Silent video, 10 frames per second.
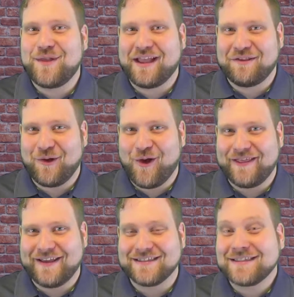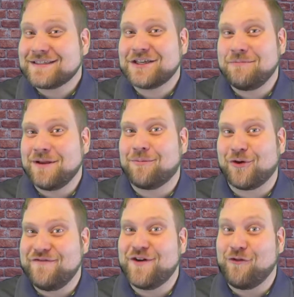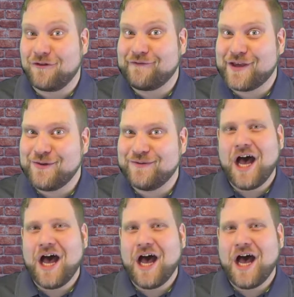technical on this. This is going to be a brief overview.